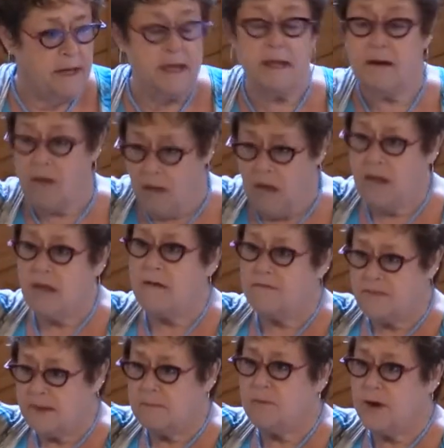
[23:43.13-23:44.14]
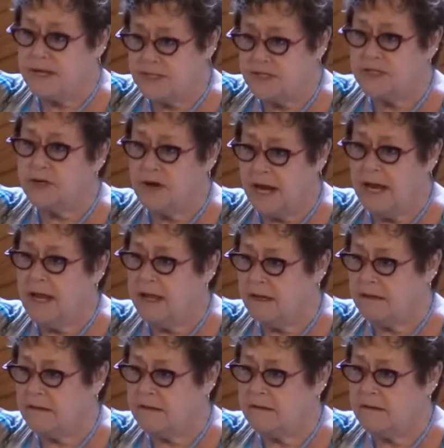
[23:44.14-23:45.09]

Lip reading: And all of them raised their hand,